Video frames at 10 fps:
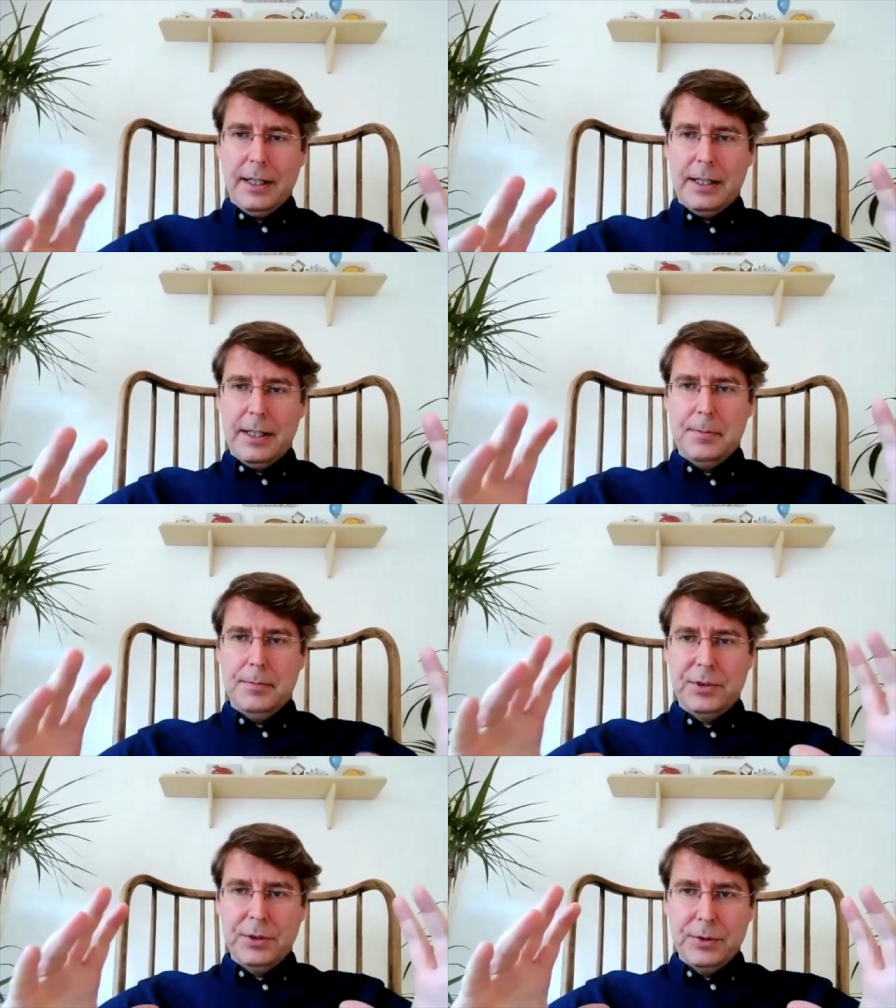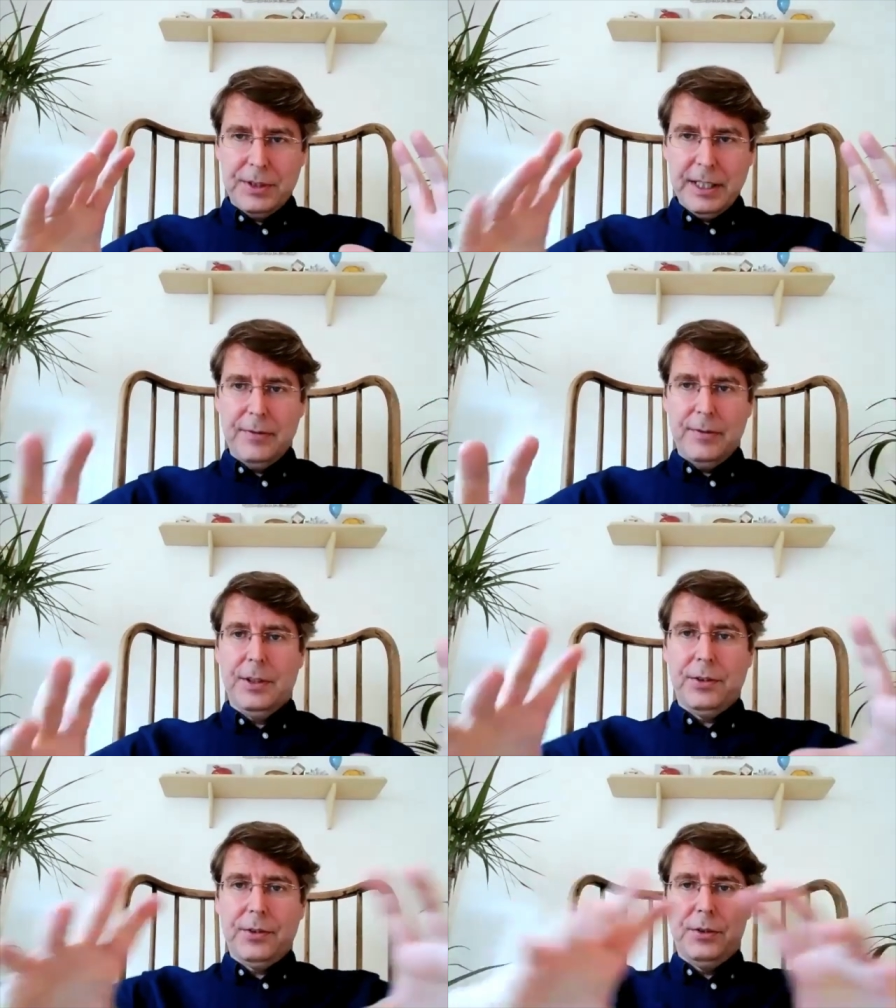Um, to get
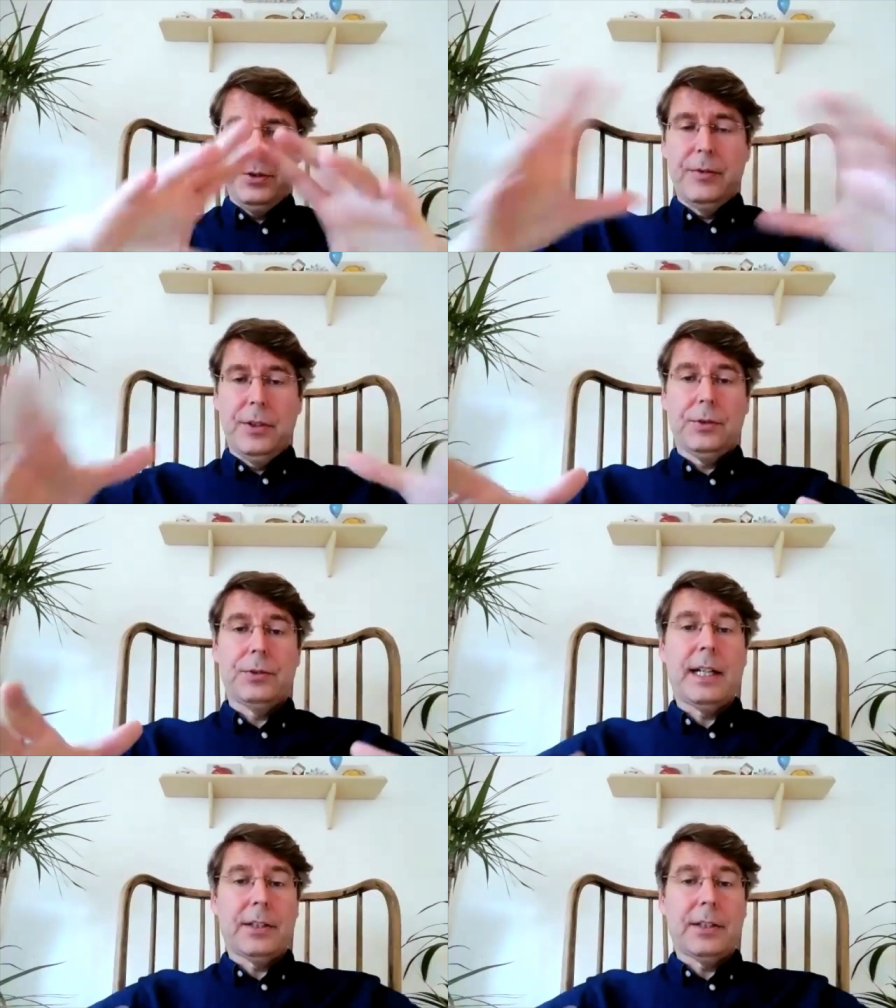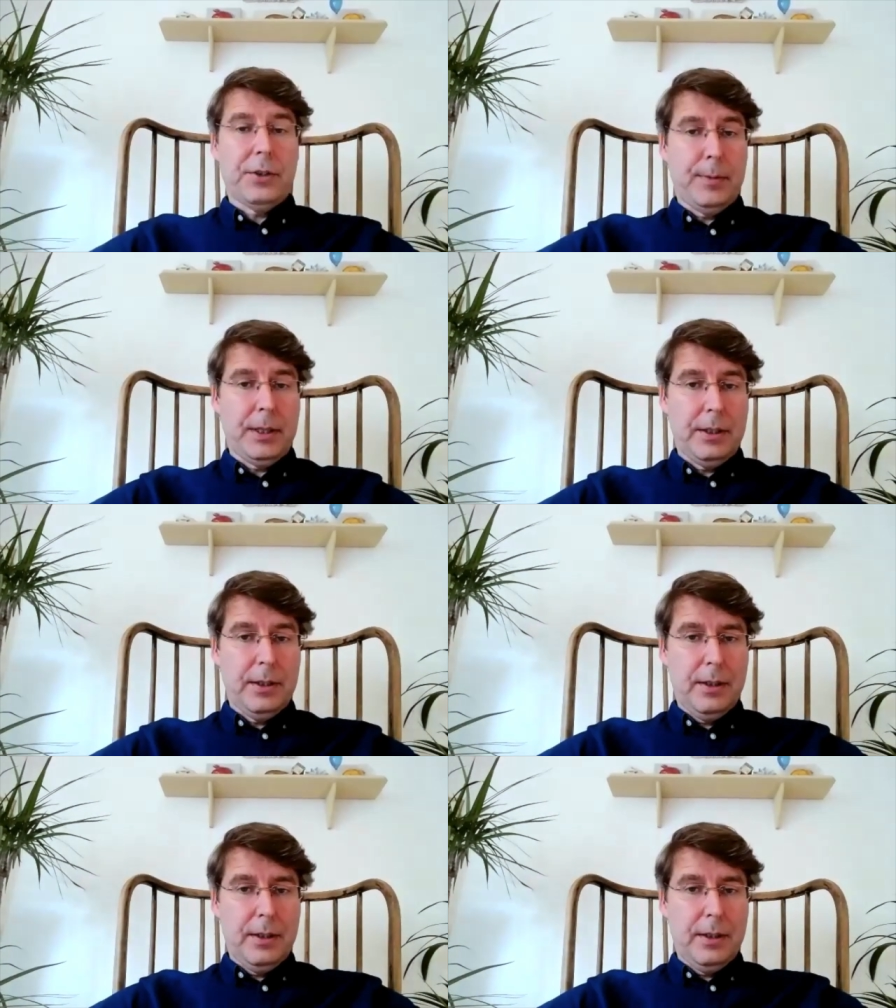this universal taxonomy,